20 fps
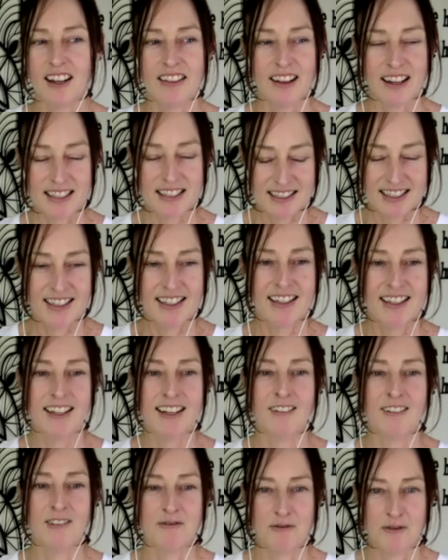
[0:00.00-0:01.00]
that's
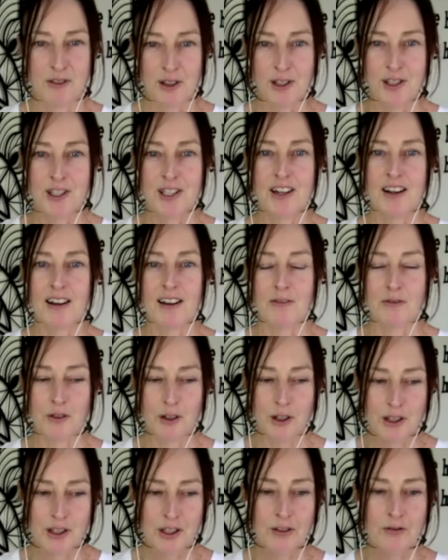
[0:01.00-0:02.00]
again, future
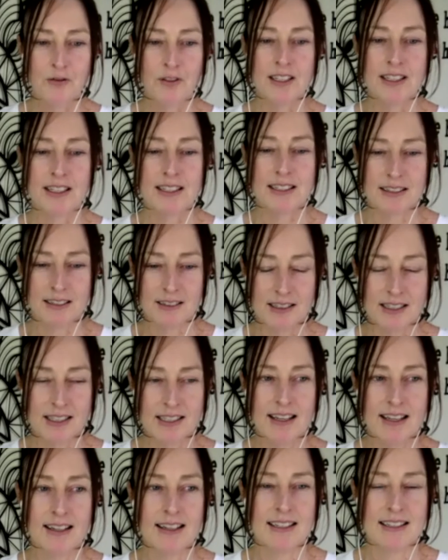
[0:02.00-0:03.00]
fit skill
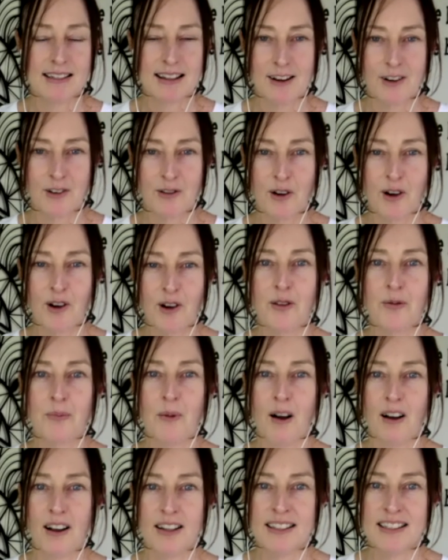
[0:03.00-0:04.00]
set is that growth
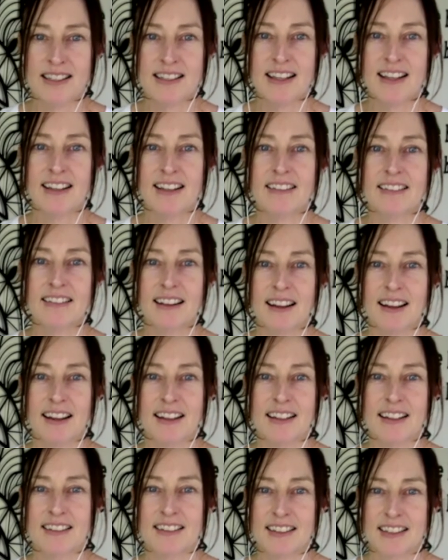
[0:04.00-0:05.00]
mindset
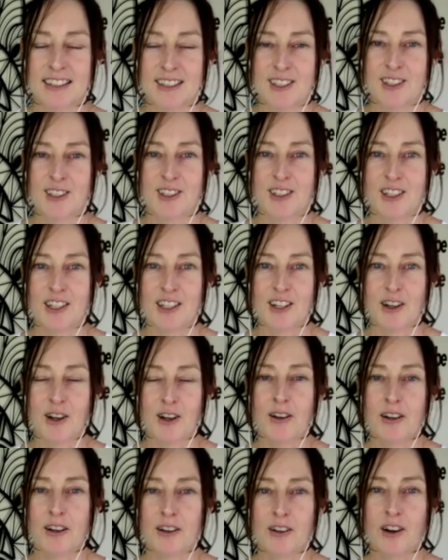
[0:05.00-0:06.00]
that,
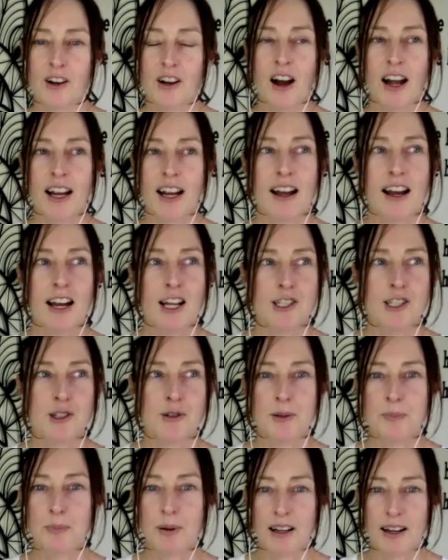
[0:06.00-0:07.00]
not I can't do
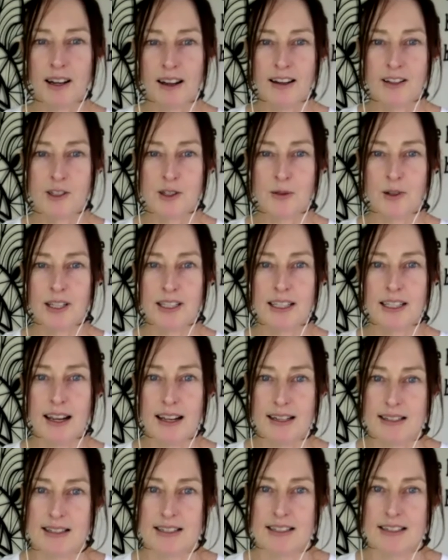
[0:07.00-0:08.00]
it, but I can't do it
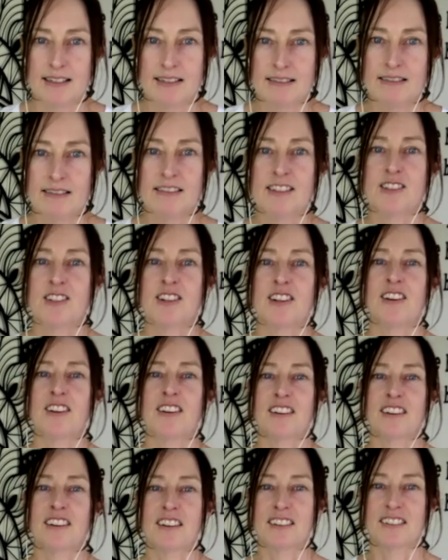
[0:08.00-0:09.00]
yet. So,
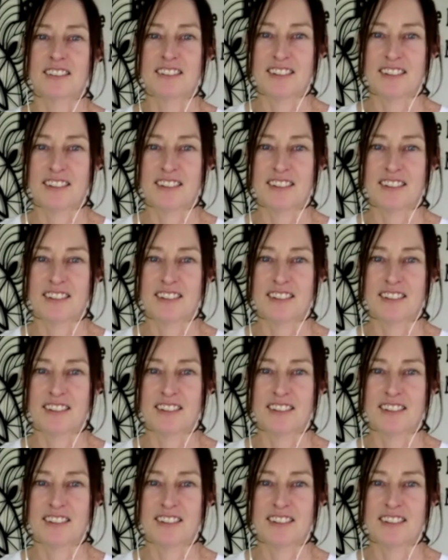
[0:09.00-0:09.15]
I